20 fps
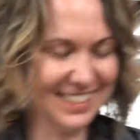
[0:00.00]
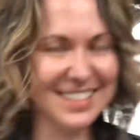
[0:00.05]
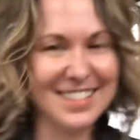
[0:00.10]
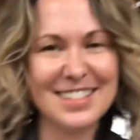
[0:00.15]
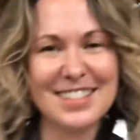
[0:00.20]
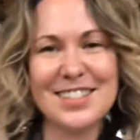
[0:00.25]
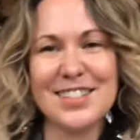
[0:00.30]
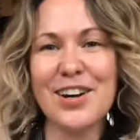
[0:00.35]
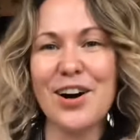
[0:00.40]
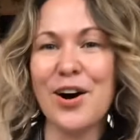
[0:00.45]

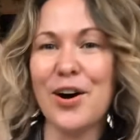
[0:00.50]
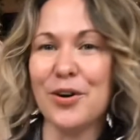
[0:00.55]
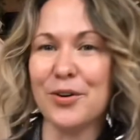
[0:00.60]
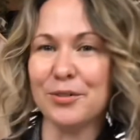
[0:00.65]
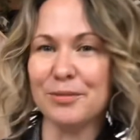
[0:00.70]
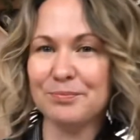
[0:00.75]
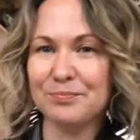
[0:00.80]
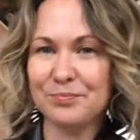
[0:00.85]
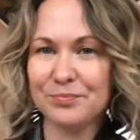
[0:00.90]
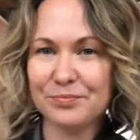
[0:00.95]
So
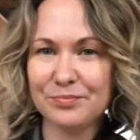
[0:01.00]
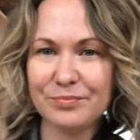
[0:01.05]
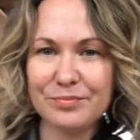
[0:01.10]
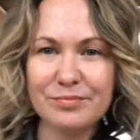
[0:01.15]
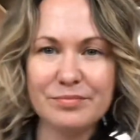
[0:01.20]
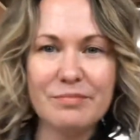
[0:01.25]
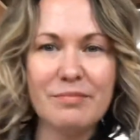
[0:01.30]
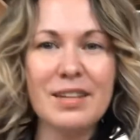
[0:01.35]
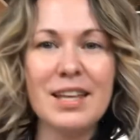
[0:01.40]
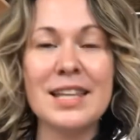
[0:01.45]

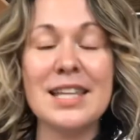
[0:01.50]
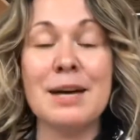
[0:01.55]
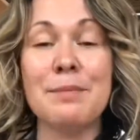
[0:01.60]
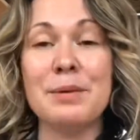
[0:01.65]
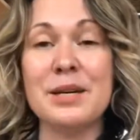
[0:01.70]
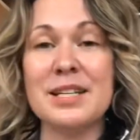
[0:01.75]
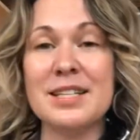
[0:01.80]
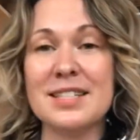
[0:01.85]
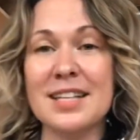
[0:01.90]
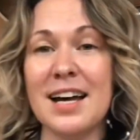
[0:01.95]
that
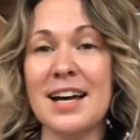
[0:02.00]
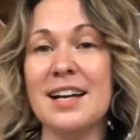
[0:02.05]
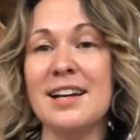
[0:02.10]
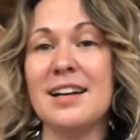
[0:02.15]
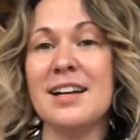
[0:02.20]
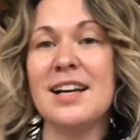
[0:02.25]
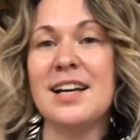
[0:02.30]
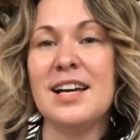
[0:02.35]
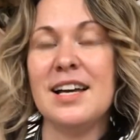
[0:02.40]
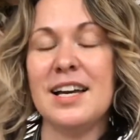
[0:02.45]
being said,
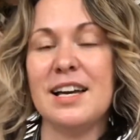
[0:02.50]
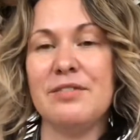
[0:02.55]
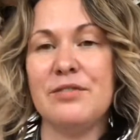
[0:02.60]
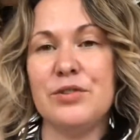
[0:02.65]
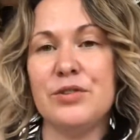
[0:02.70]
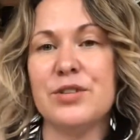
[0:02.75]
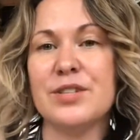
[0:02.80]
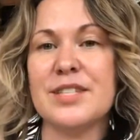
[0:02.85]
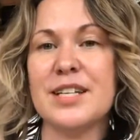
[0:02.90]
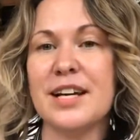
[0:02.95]
if you
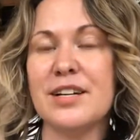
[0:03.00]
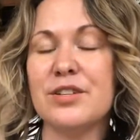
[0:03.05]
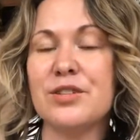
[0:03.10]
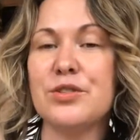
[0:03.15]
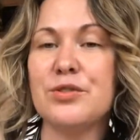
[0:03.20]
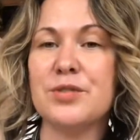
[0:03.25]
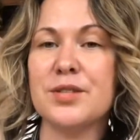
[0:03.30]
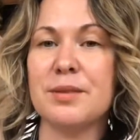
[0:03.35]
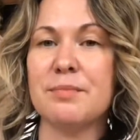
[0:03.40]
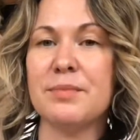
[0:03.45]
decide to
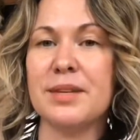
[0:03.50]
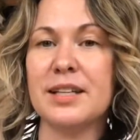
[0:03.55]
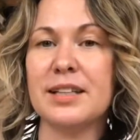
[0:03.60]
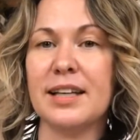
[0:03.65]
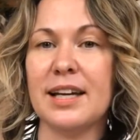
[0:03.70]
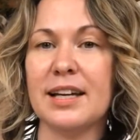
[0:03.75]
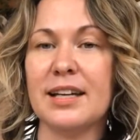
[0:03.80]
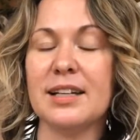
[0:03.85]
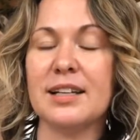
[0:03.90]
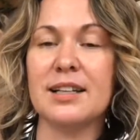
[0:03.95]
do something
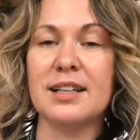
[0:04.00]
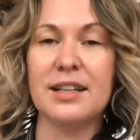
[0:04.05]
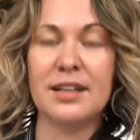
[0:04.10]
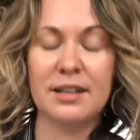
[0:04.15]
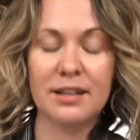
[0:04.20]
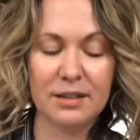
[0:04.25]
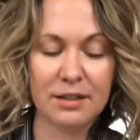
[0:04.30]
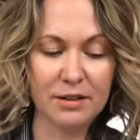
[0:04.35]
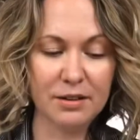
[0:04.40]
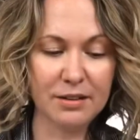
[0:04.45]
like
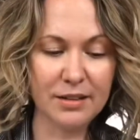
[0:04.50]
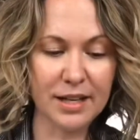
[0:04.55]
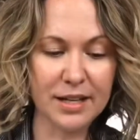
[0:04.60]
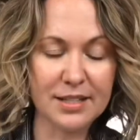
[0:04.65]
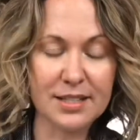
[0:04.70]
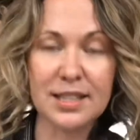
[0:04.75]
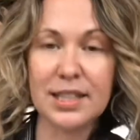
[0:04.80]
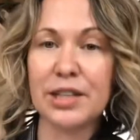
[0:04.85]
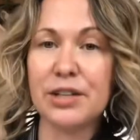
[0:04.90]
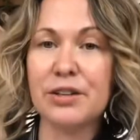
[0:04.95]
that is
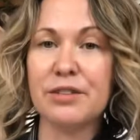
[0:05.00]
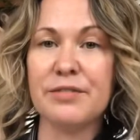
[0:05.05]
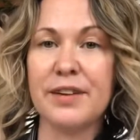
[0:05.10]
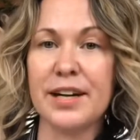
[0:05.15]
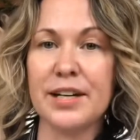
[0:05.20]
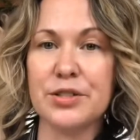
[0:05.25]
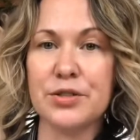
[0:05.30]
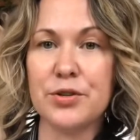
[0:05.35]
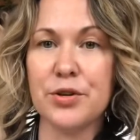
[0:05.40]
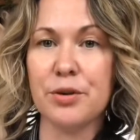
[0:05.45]

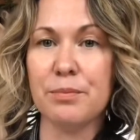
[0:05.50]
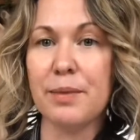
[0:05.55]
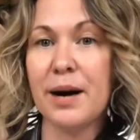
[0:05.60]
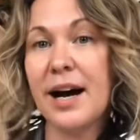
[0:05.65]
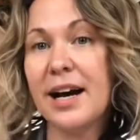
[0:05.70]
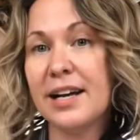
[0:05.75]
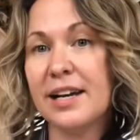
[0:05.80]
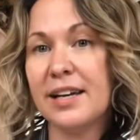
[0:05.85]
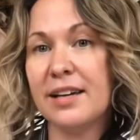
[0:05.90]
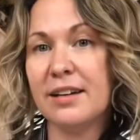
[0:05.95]
clarifying to your
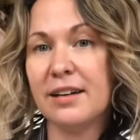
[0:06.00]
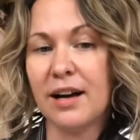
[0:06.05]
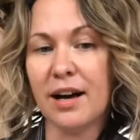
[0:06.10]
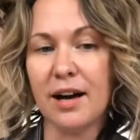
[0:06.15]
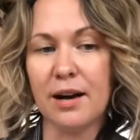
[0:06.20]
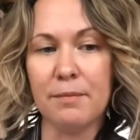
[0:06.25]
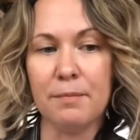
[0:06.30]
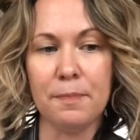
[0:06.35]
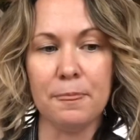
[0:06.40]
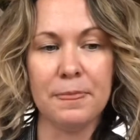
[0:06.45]
body,
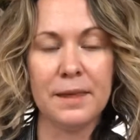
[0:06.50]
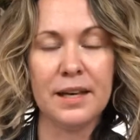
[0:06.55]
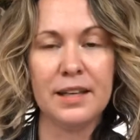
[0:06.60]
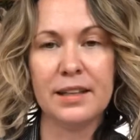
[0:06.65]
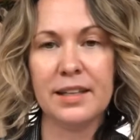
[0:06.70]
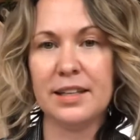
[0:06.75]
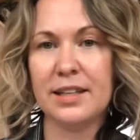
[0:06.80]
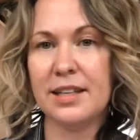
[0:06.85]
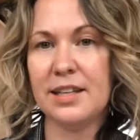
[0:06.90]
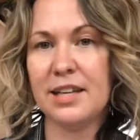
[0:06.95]

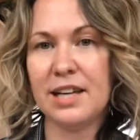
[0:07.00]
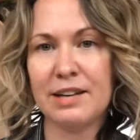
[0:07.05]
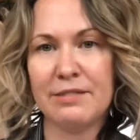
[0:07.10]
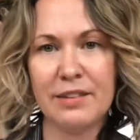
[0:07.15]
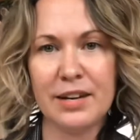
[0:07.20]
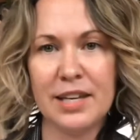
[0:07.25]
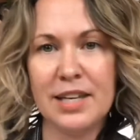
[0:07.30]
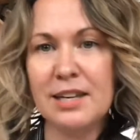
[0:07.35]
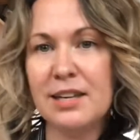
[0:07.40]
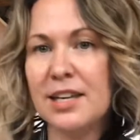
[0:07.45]
like
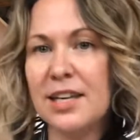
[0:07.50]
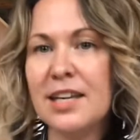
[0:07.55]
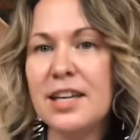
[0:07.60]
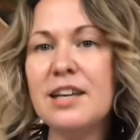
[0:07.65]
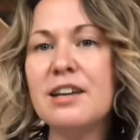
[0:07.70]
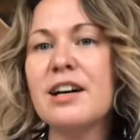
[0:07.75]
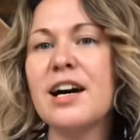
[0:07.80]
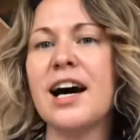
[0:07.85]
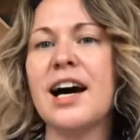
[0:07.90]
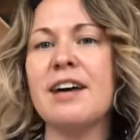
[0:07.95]

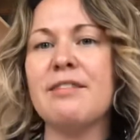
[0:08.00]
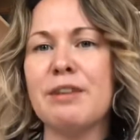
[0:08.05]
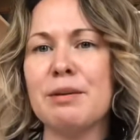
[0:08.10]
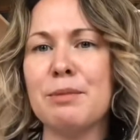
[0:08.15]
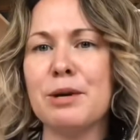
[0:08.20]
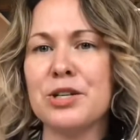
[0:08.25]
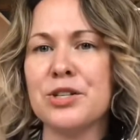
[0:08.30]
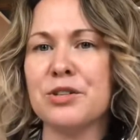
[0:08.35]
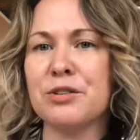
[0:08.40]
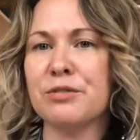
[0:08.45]
eat high
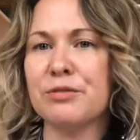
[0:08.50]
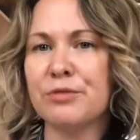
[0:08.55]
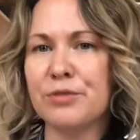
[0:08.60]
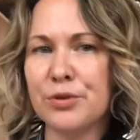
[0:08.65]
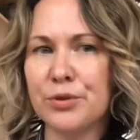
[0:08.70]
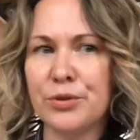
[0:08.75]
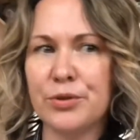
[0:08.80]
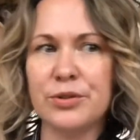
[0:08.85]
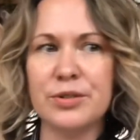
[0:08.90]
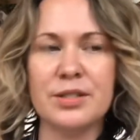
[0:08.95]
vibrational
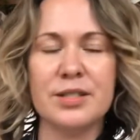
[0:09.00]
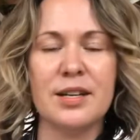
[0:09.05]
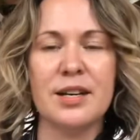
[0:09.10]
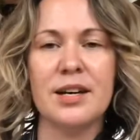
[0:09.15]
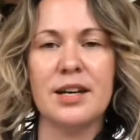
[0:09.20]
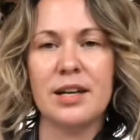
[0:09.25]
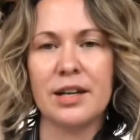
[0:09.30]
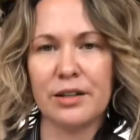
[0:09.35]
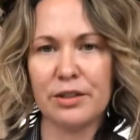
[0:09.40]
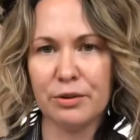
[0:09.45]
foods,
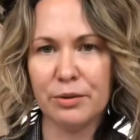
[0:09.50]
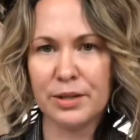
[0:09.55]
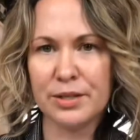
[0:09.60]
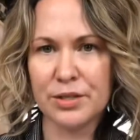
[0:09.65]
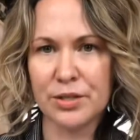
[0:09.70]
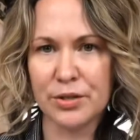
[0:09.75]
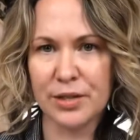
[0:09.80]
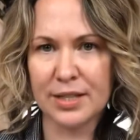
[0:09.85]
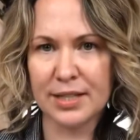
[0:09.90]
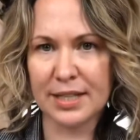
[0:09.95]
otherwise
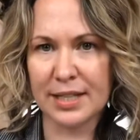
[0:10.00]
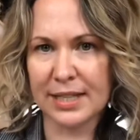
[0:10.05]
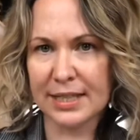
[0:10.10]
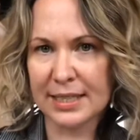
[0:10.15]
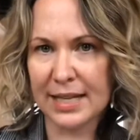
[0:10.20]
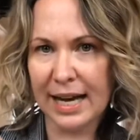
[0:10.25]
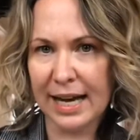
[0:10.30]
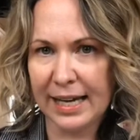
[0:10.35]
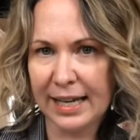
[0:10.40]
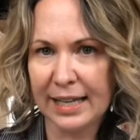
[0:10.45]
known as like a
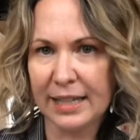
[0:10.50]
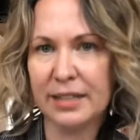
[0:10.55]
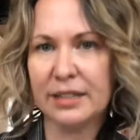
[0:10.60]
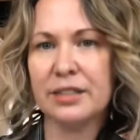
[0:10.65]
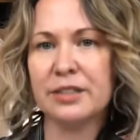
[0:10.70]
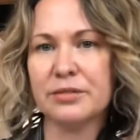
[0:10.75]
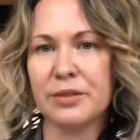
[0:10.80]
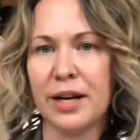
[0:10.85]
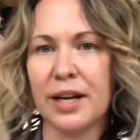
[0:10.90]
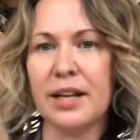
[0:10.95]
diet,
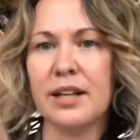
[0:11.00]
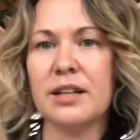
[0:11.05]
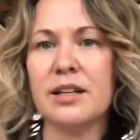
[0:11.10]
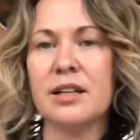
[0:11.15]
right?